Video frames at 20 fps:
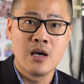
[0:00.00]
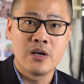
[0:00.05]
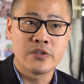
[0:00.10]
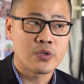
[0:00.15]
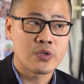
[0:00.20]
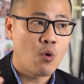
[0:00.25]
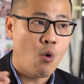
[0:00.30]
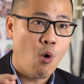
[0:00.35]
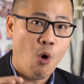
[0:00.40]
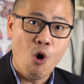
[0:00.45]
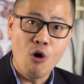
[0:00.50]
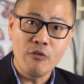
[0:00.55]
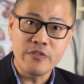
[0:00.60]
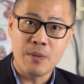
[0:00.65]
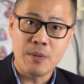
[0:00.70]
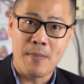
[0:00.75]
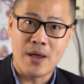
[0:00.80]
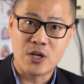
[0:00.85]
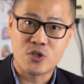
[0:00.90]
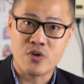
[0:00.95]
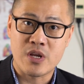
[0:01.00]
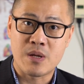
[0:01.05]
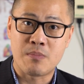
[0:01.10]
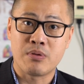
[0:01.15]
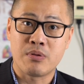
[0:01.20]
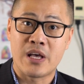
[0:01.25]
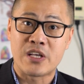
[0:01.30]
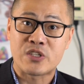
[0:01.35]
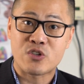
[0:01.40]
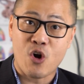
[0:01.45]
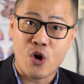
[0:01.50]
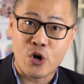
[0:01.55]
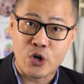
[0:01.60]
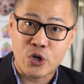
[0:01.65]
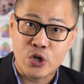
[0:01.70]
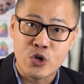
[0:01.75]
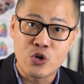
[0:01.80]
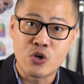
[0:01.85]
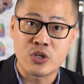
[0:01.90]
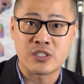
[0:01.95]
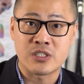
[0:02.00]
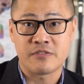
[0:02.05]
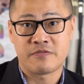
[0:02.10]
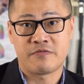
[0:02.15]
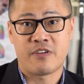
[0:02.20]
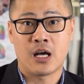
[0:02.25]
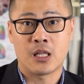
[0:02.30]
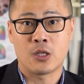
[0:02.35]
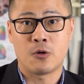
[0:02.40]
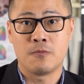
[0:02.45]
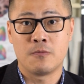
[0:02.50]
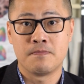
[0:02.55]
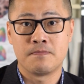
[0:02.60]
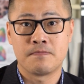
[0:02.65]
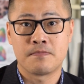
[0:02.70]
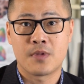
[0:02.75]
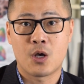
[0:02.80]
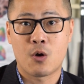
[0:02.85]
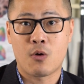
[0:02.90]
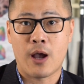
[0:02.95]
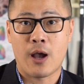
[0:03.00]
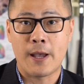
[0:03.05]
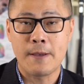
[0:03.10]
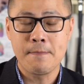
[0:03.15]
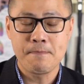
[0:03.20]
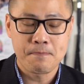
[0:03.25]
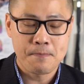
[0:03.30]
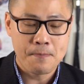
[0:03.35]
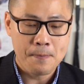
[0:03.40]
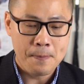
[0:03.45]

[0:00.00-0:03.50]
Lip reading: So all the measures in place are good to follow, okay?